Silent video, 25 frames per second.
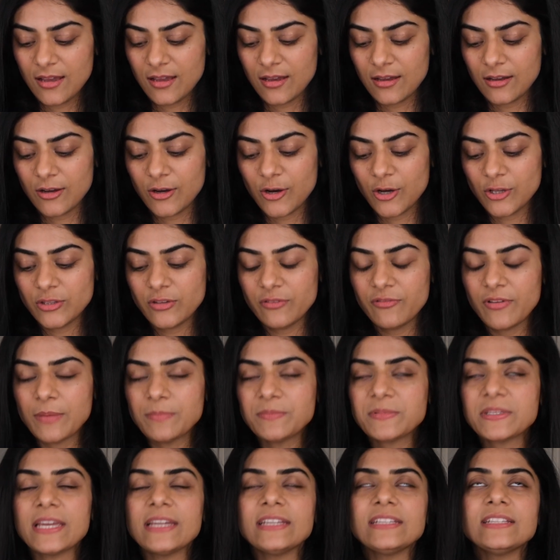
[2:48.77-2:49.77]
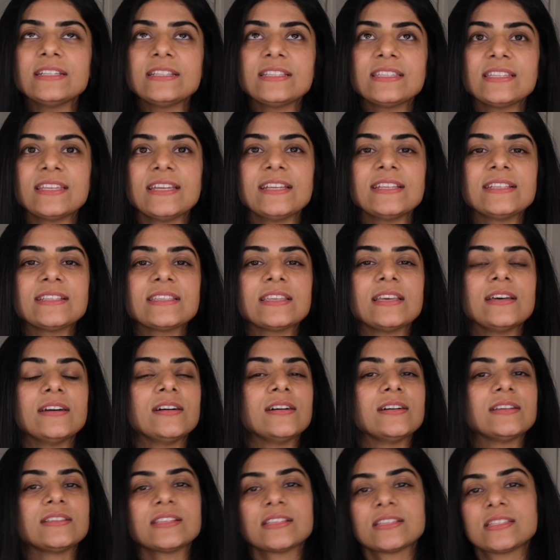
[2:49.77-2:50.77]
On the website, it says
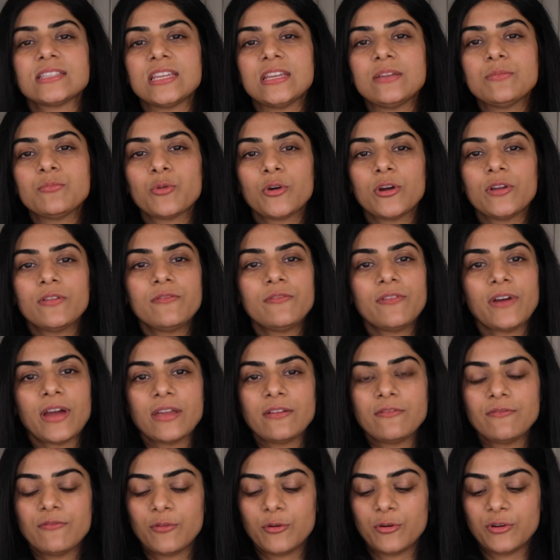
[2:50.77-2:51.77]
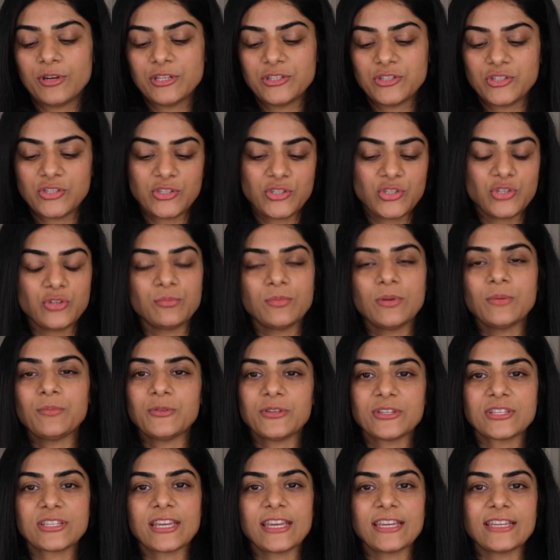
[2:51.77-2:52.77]
16.54 inches to be
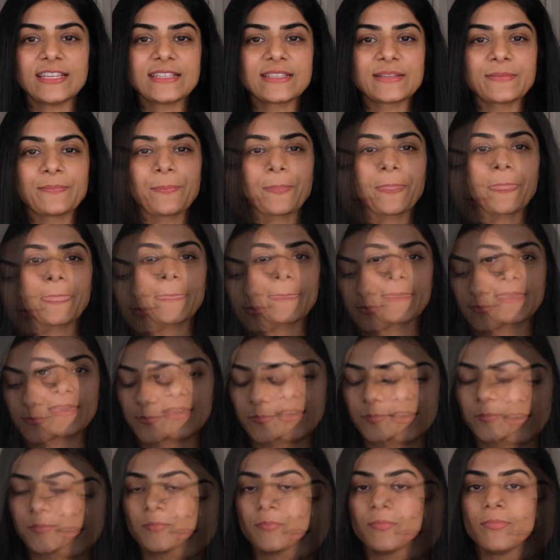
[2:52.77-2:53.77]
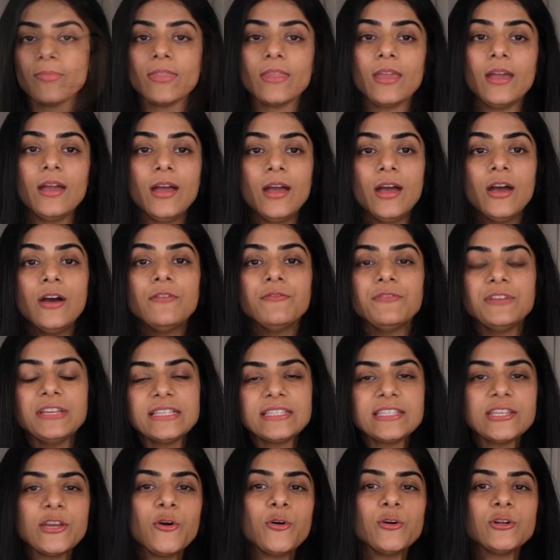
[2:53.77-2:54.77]
precise.
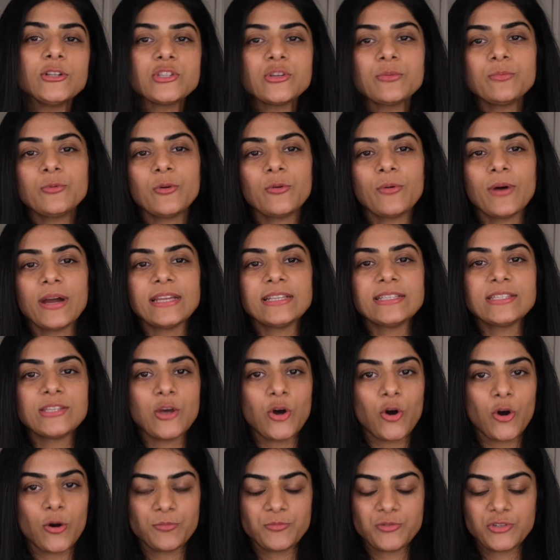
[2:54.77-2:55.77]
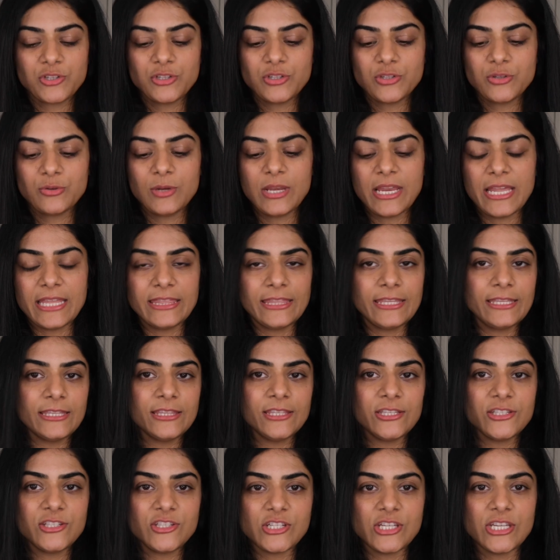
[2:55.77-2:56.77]
VCA also provides the option to lengthen
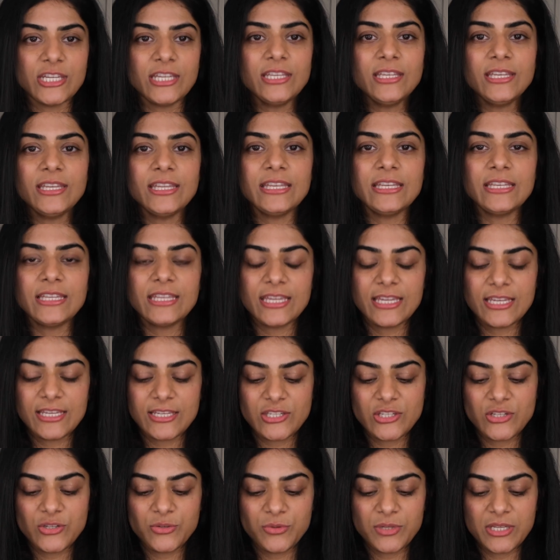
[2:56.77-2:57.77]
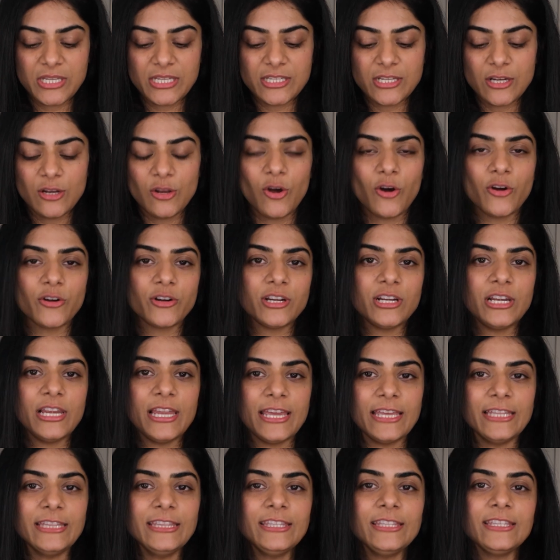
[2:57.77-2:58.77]
the chain. In case you need a longer
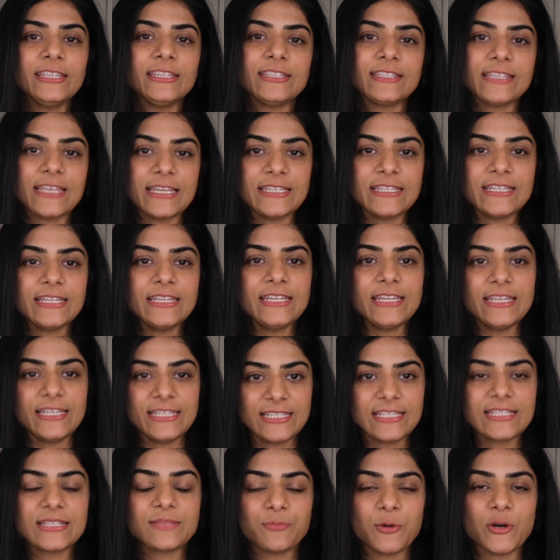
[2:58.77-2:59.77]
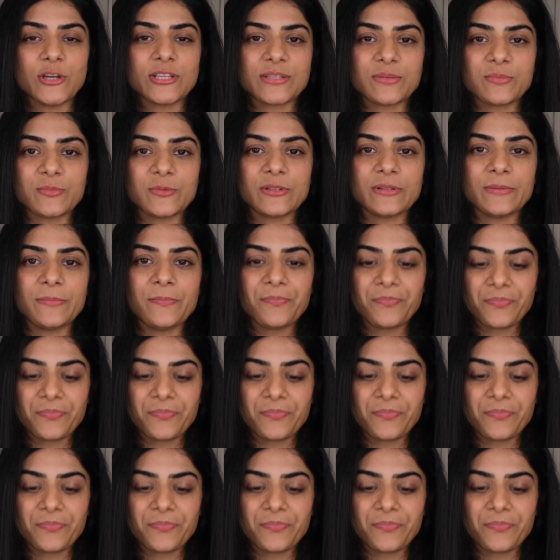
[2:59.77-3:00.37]
length setting, it is possible.